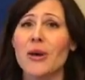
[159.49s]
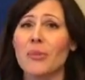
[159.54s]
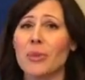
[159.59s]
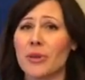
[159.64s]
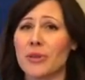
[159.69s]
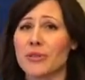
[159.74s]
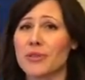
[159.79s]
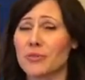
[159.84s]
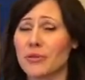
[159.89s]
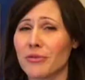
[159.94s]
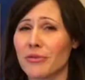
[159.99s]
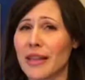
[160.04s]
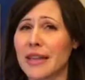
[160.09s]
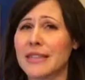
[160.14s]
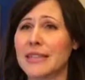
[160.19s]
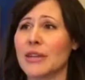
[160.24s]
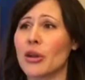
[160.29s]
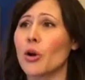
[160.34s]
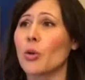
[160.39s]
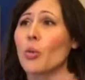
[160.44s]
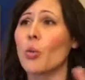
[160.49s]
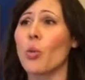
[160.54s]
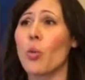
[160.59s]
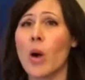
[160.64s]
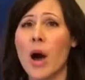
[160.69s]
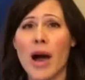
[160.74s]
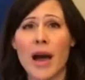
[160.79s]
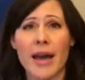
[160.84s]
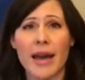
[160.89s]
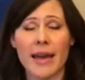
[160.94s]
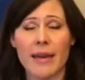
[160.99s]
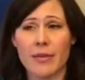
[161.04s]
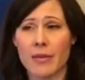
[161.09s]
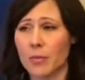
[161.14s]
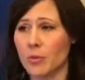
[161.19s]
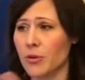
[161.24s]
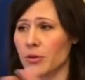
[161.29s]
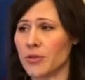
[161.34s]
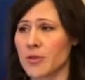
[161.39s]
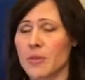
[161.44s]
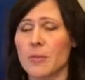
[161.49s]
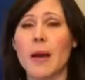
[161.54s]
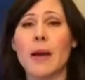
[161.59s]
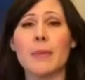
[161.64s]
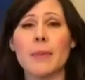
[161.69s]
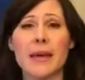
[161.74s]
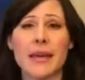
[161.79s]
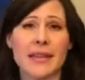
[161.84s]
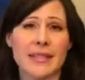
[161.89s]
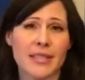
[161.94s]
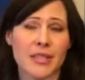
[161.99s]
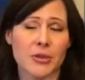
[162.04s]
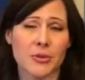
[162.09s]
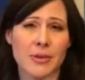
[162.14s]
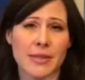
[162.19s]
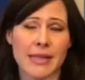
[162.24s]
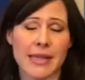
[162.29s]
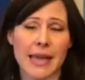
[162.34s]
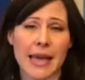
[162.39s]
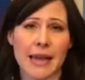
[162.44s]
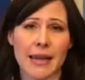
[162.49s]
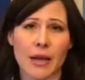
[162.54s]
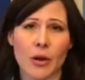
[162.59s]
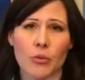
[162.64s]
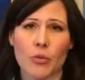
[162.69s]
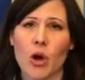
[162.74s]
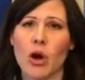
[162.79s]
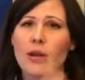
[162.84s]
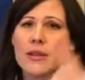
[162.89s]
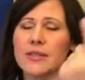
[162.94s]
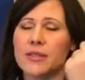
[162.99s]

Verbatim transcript: but also reflecting on why the person might be continuously getting it wrong.